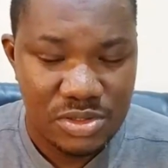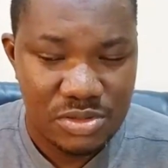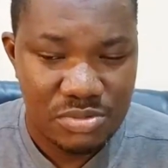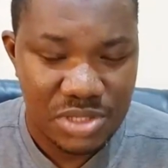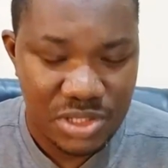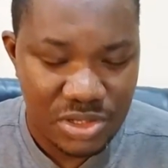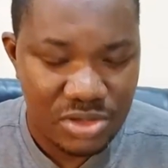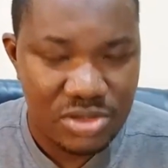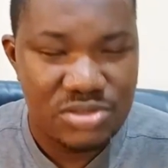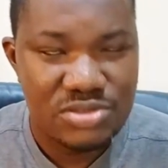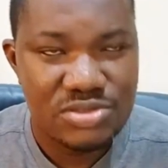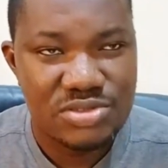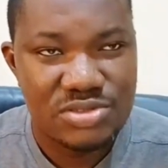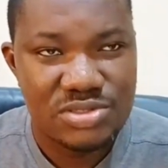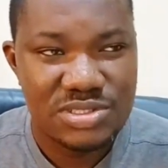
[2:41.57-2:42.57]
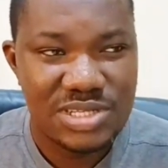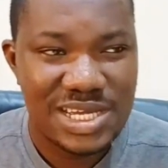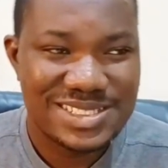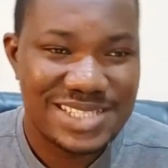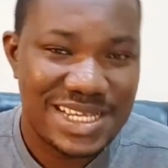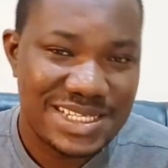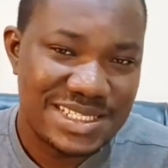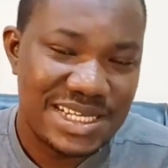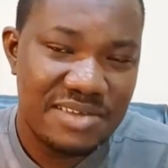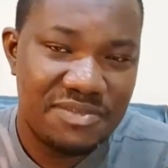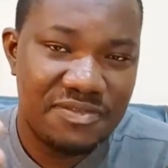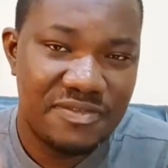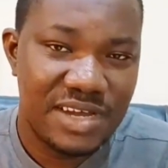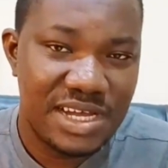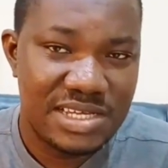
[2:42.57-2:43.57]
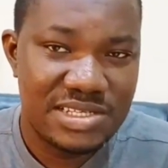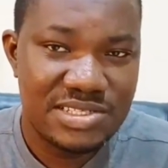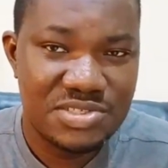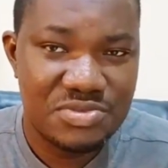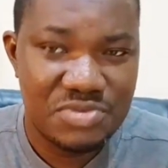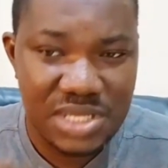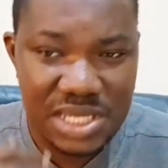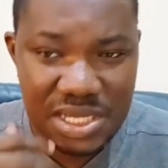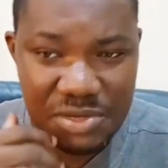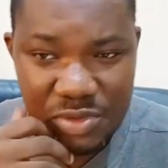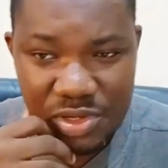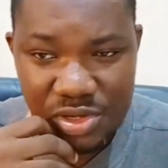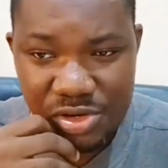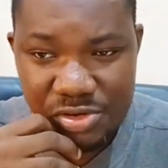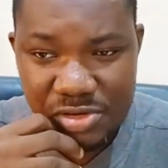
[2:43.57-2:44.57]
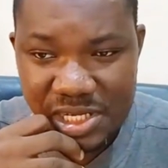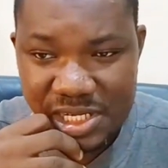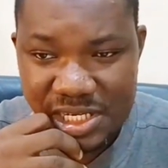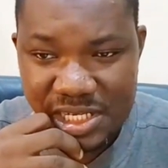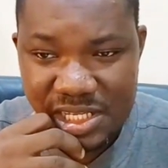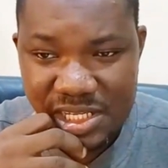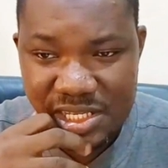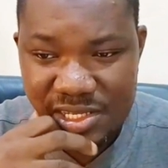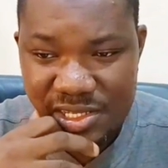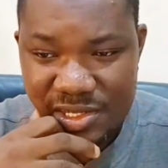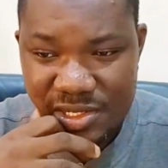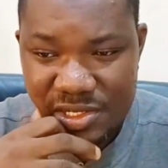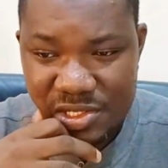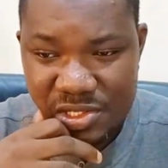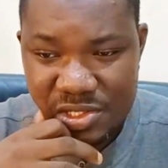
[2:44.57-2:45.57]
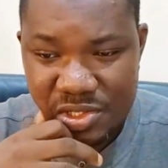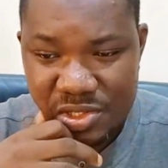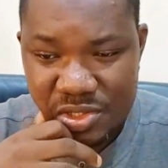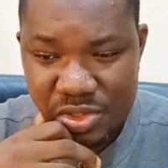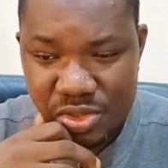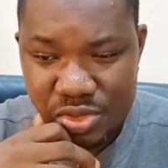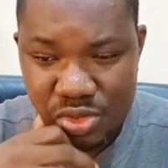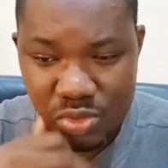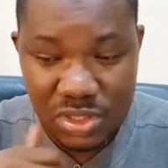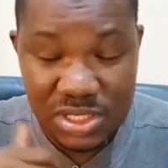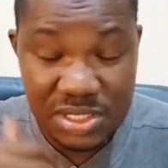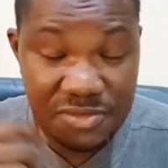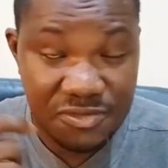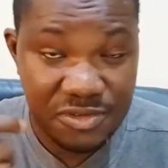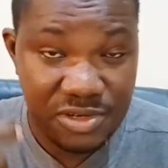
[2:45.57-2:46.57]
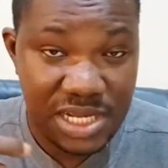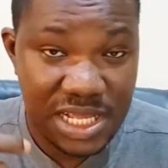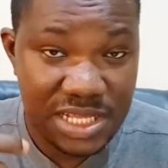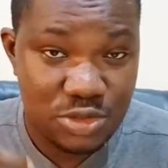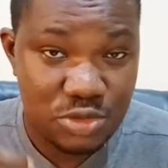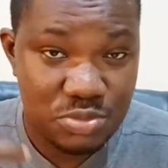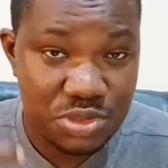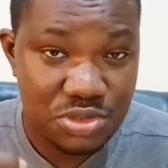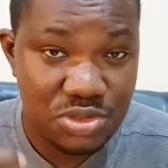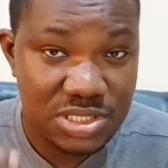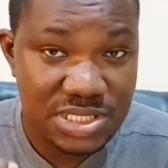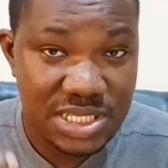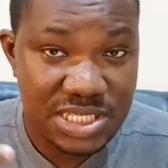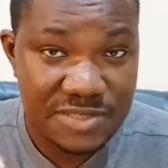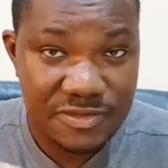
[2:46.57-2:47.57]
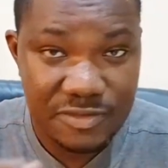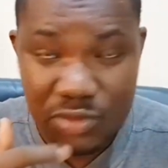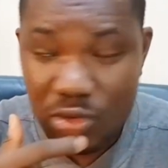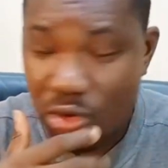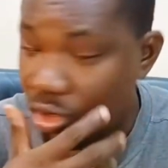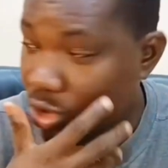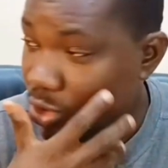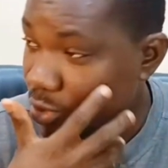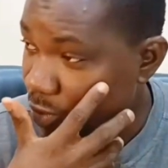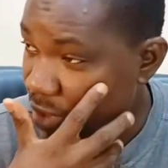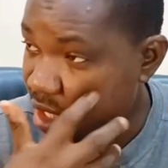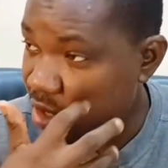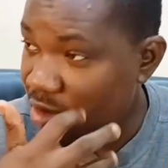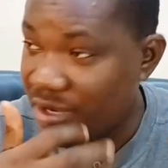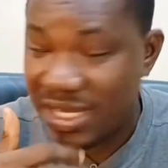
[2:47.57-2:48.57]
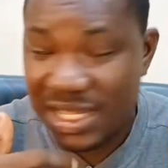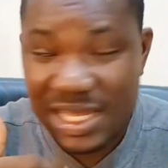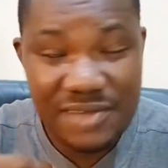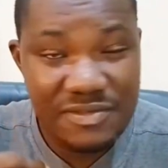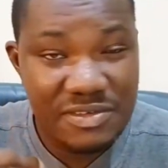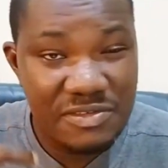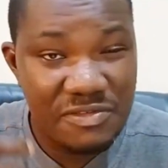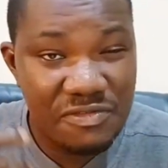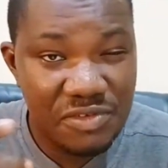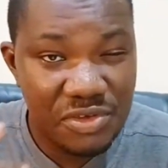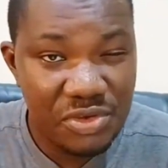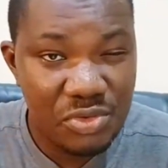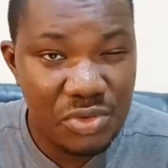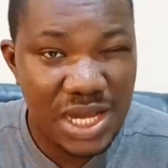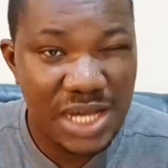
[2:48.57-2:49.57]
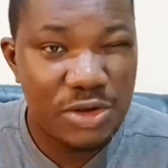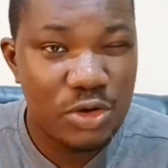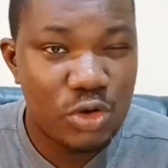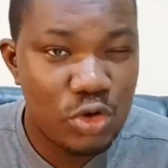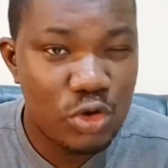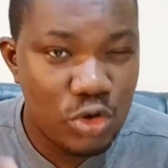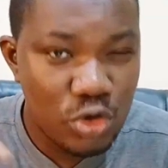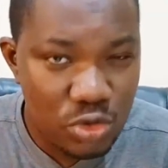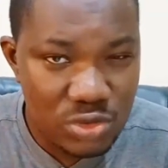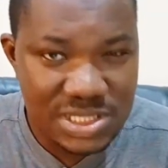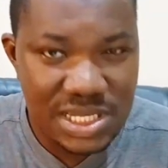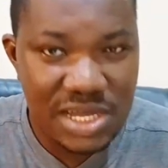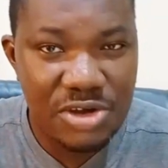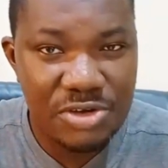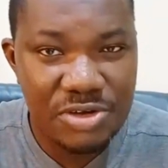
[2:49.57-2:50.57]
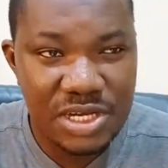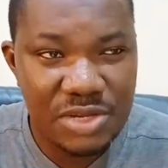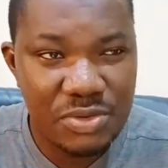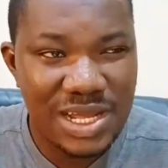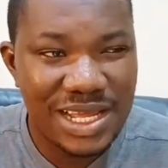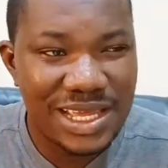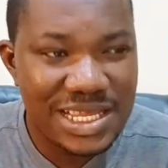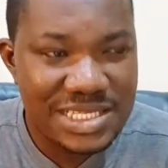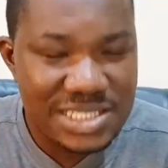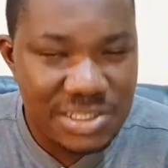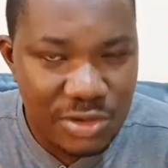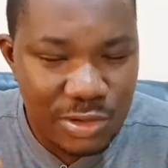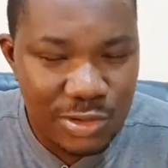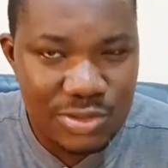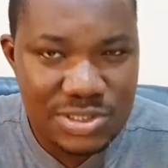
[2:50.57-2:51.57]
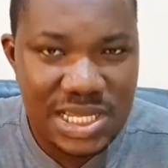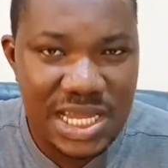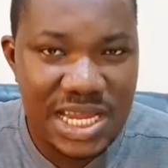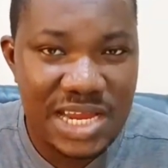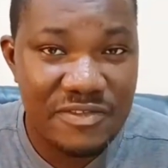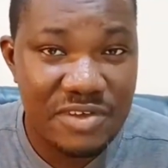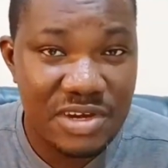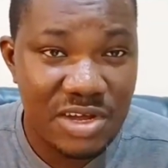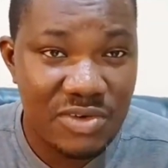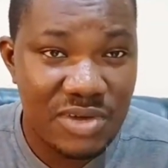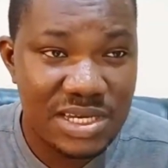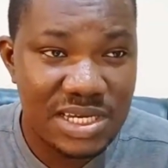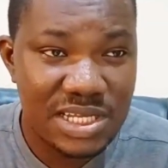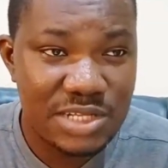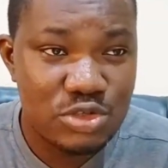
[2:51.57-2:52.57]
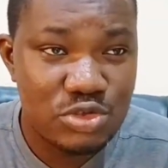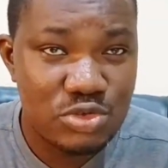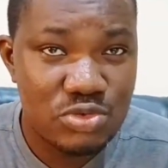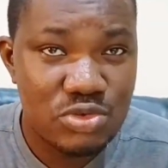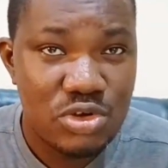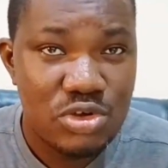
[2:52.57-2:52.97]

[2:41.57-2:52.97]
because as Arsenal fans, we already know what it feels like to be successful, or we already have a feel. We are closer already. We are getting closer every now and then to